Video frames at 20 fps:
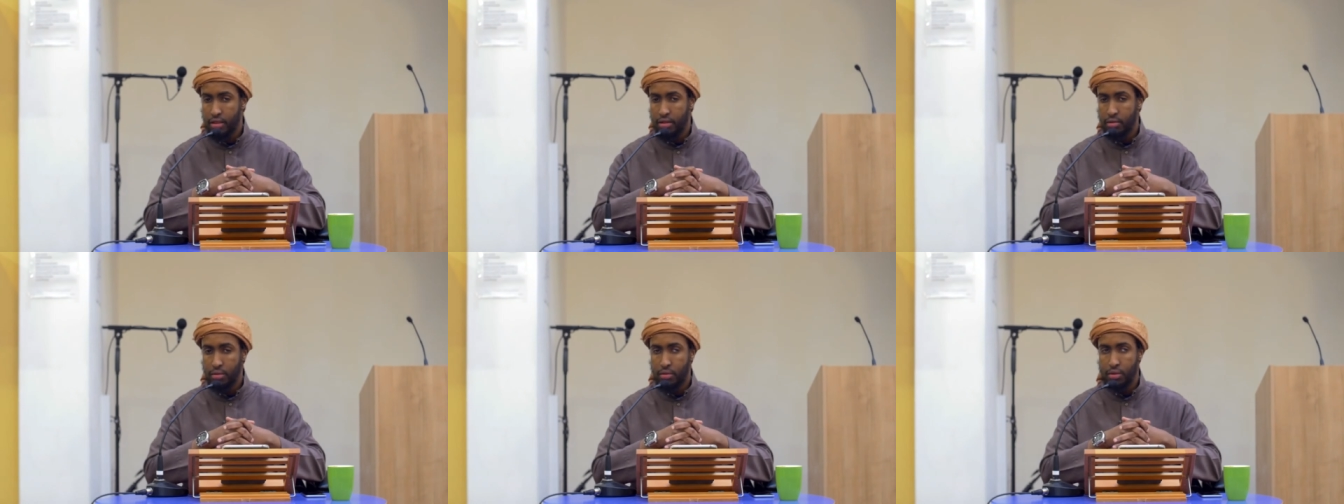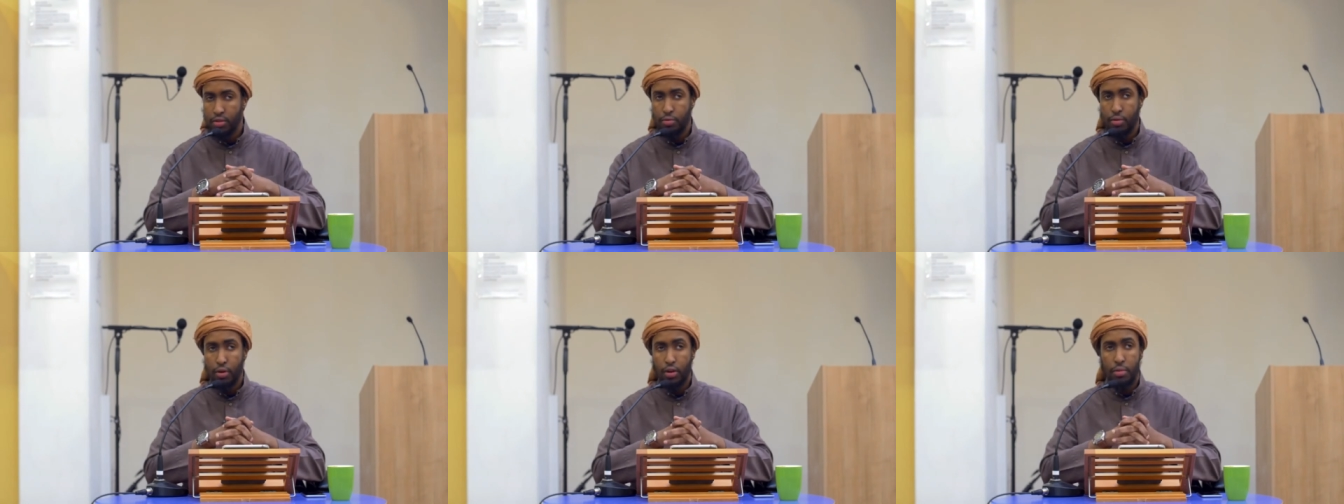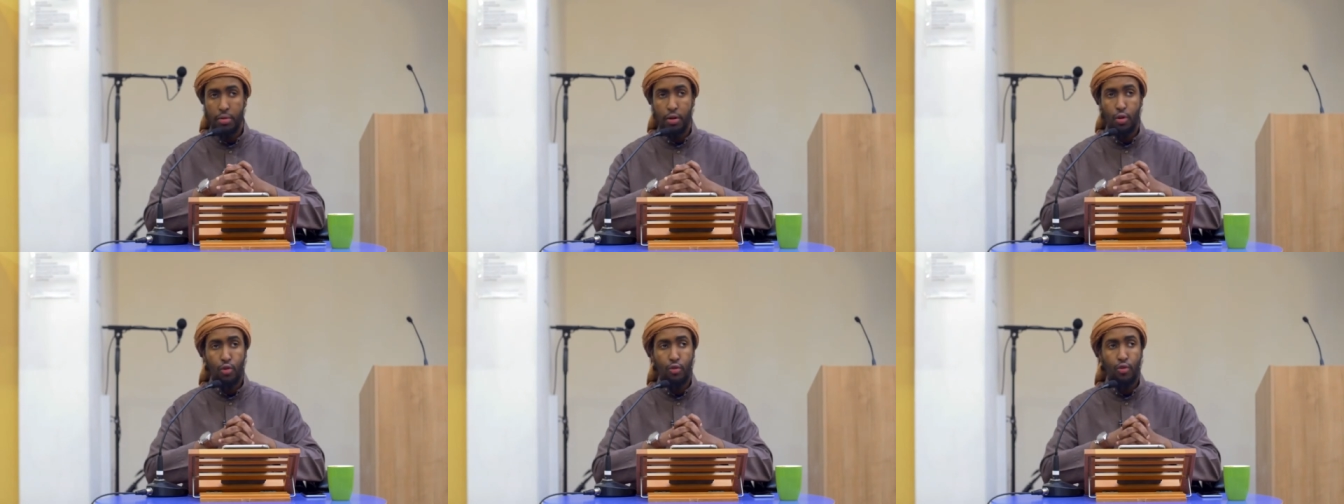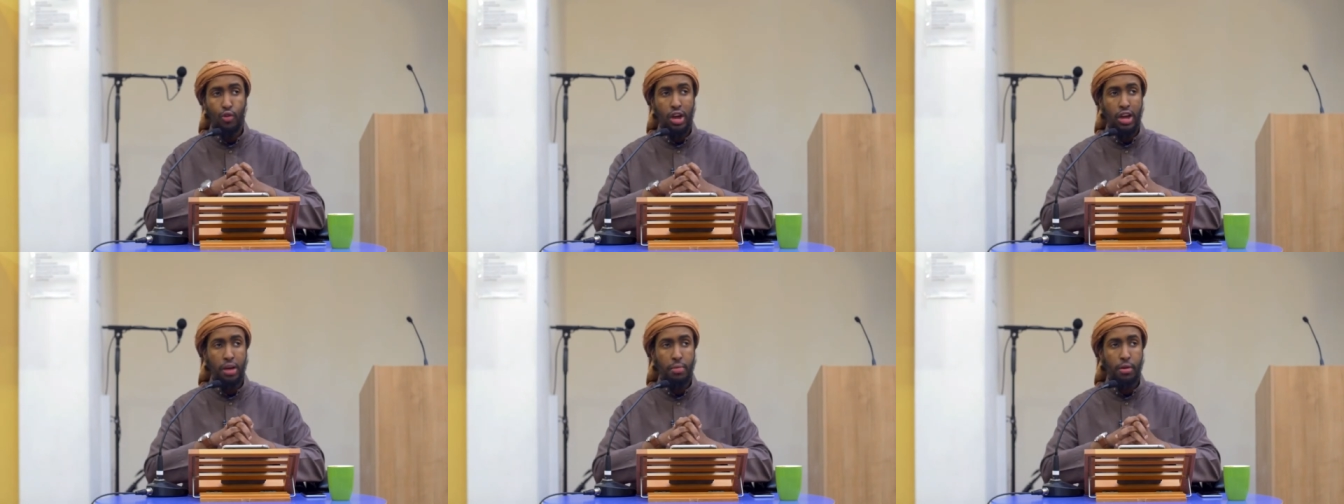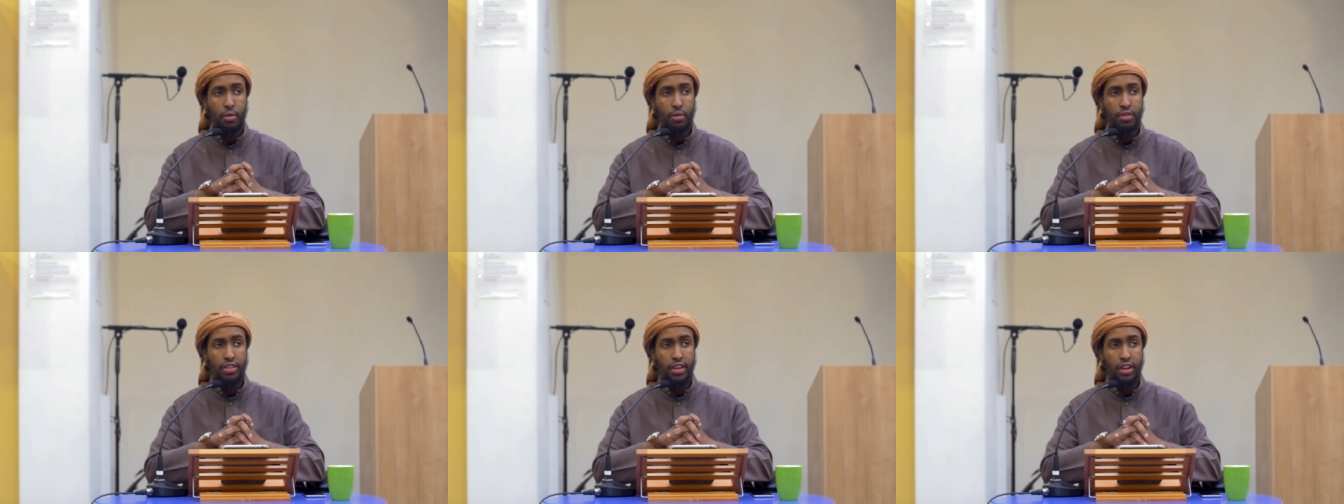When we spoke about kufr
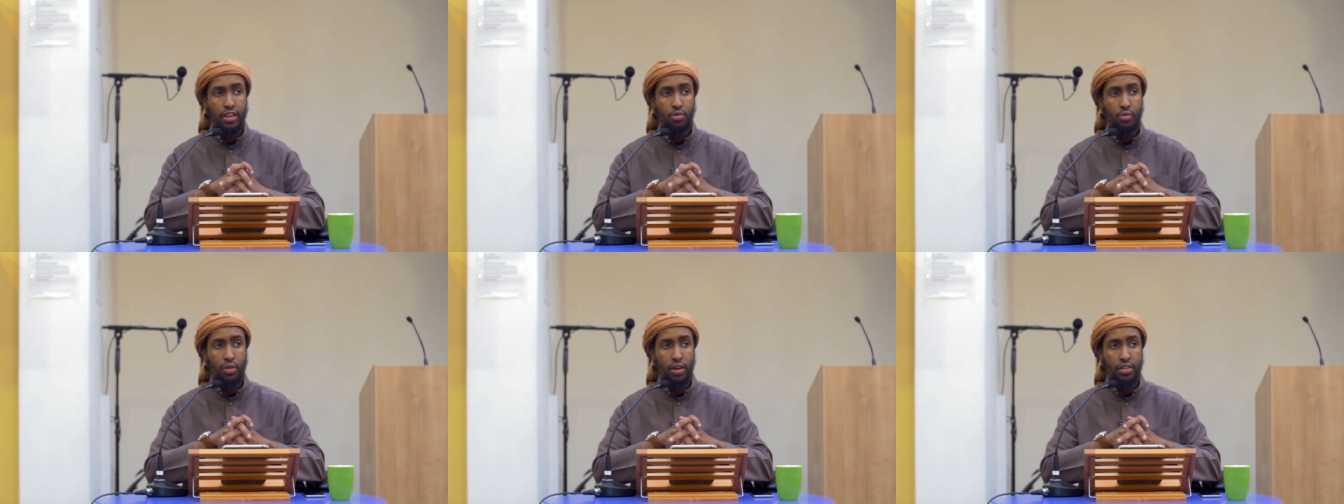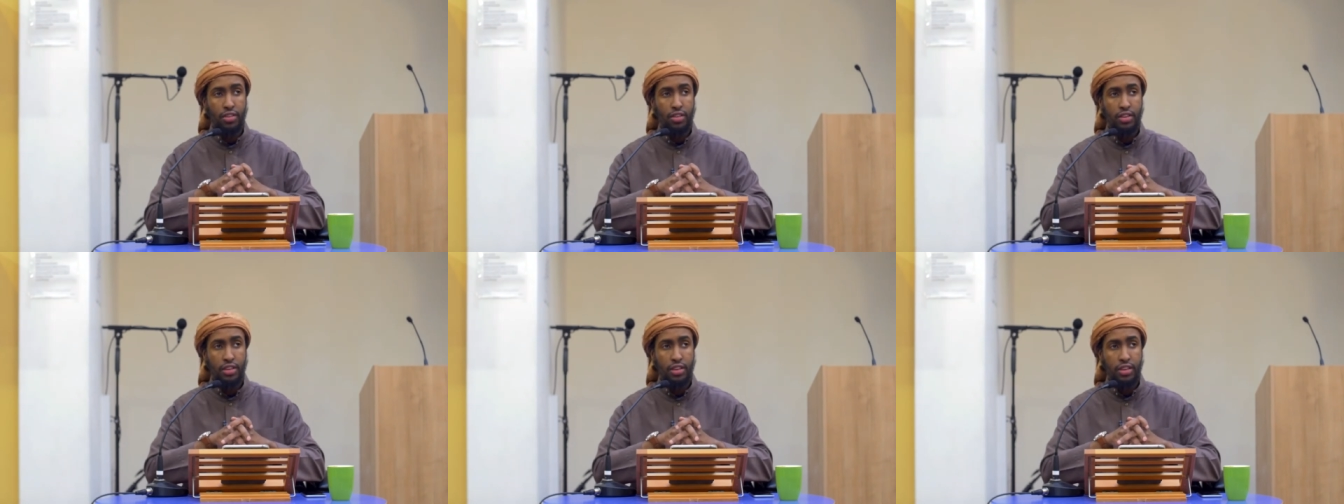akbar we said is what?